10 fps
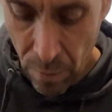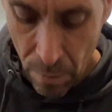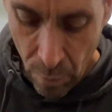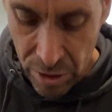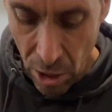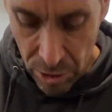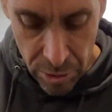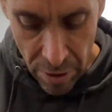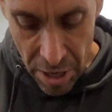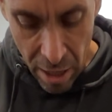which goes to
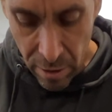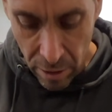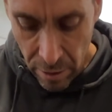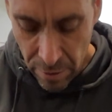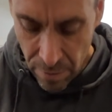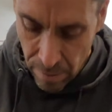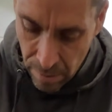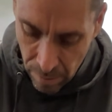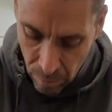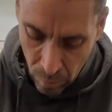a knuckle,
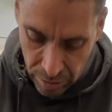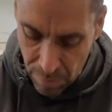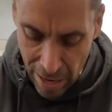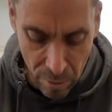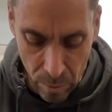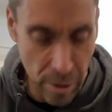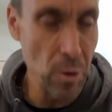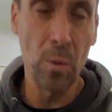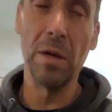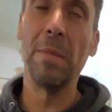where your
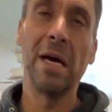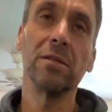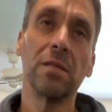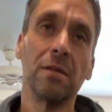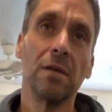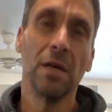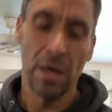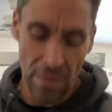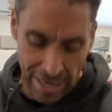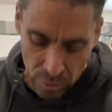wheel mounts. And
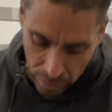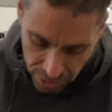that's what